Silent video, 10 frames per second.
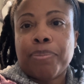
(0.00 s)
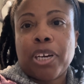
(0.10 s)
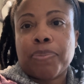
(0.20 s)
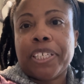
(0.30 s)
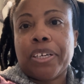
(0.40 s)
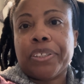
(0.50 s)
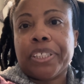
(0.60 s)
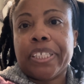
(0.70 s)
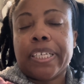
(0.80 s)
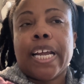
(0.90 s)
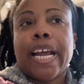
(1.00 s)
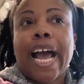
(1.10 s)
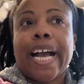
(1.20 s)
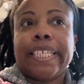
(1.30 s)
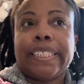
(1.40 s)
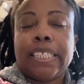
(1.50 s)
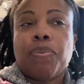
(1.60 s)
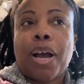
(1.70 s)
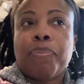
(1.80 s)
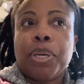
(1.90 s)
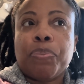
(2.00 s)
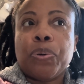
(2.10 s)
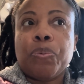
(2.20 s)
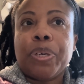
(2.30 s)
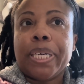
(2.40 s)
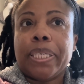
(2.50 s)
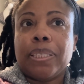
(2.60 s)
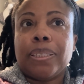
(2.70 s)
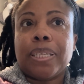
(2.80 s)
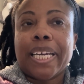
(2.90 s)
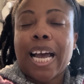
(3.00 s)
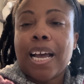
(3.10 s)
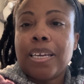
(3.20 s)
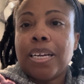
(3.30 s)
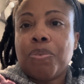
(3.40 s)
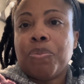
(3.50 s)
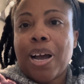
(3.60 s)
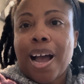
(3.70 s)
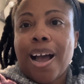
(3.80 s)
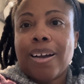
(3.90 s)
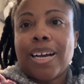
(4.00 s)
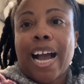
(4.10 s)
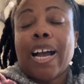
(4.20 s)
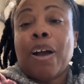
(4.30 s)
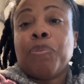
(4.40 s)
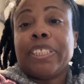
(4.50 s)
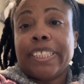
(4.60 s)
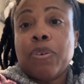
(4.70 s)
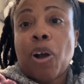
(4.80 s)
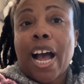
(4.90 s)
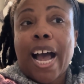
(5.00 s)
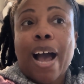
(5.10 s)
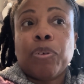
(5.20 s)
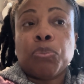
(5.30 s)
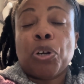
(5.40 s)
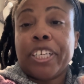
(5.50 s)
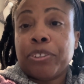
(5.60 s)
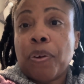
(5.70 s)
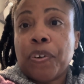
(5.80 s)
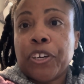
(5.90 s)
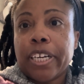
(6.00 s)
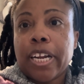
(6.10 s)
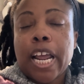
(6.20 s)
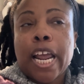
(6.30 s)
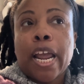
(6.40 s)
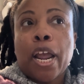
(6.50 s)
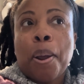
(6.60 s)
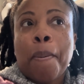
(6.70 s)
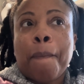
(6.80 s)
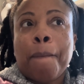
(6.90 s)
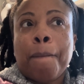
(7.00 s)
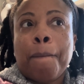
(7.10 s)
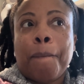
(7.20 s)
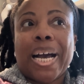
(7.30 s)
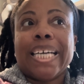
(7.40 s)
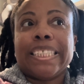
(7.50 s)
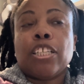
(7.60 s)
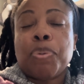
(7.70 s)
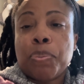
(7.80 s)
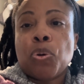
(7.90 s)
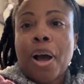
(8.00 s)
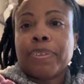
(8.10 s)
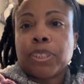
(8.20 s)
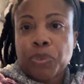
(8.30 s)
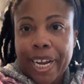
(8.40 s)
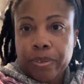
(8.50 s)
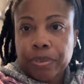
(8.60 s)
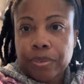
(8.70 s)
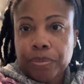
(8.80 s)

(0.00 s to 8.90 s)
talking about adulthood, I could see why people would think, I, you know, I, I would see why I was more introverted because of the people who I was around.